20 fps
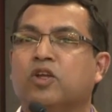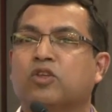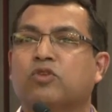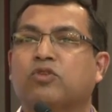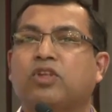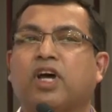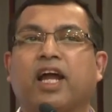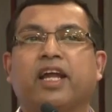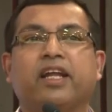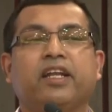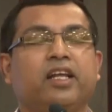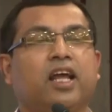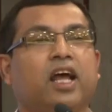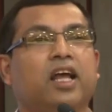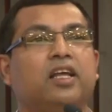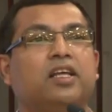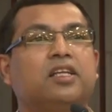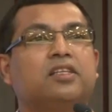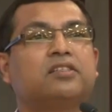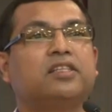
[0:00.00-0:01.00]
So the idea
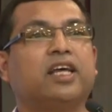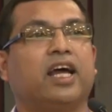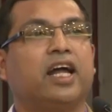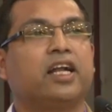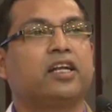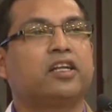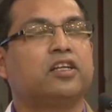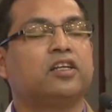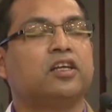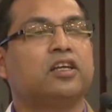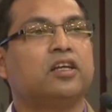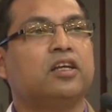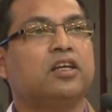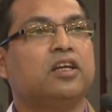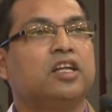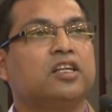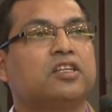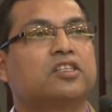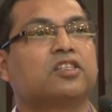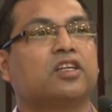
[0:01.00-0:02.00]
is that
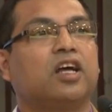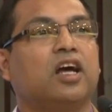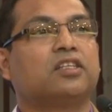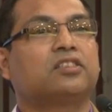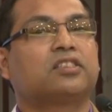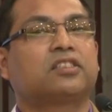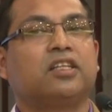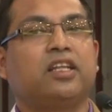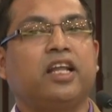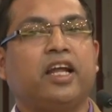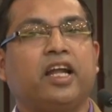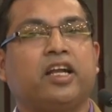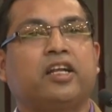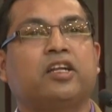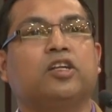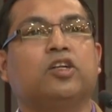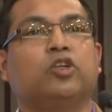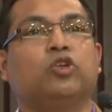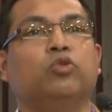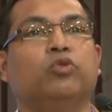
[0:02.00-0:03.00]

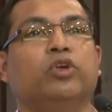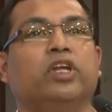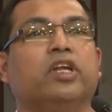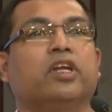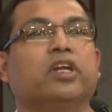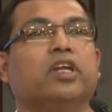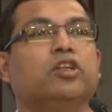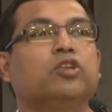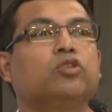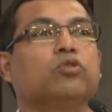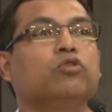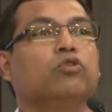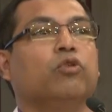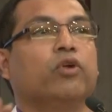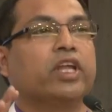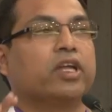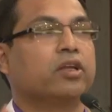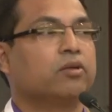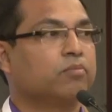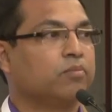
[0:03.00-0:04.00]
translate doing into
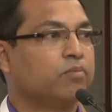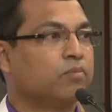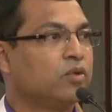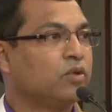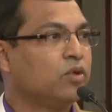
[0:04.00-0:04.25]
knowing.